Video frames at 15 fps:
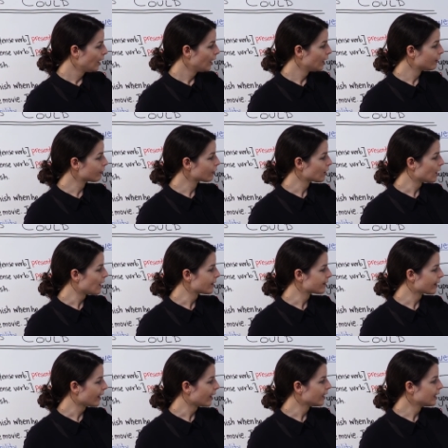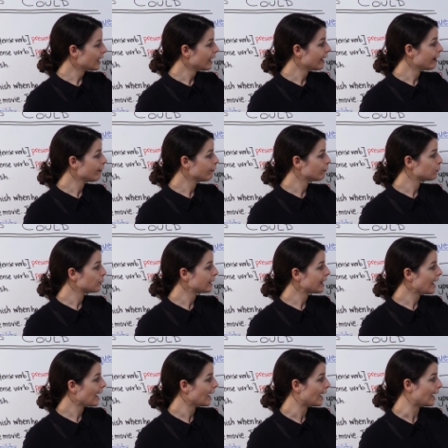If clause again, if we
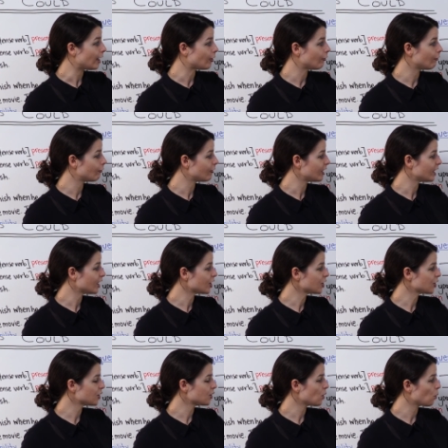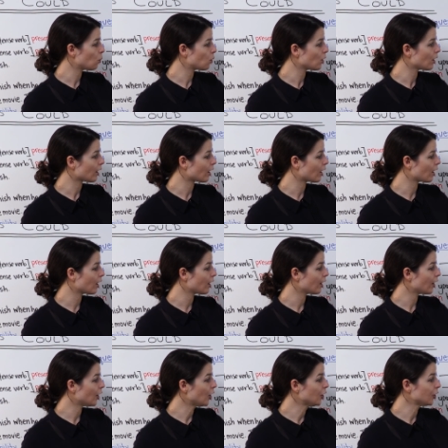had finished work
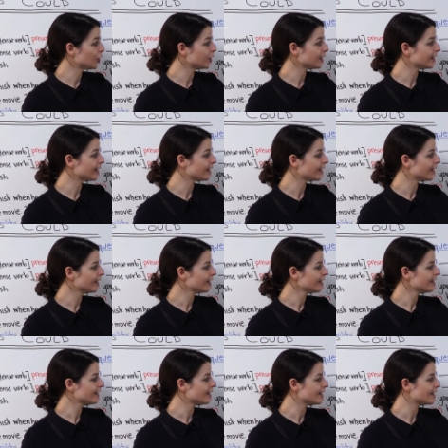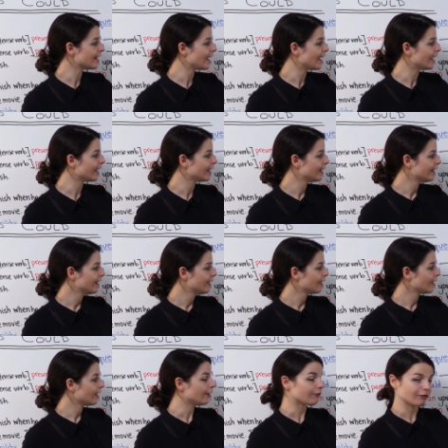earlier today,
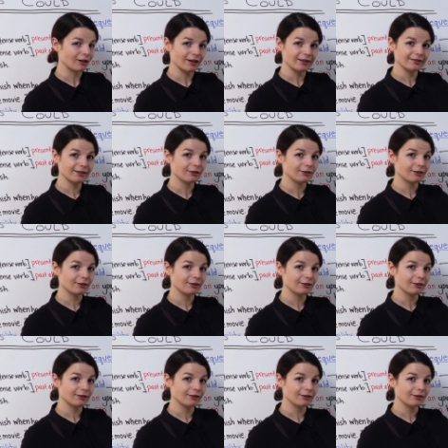if clause.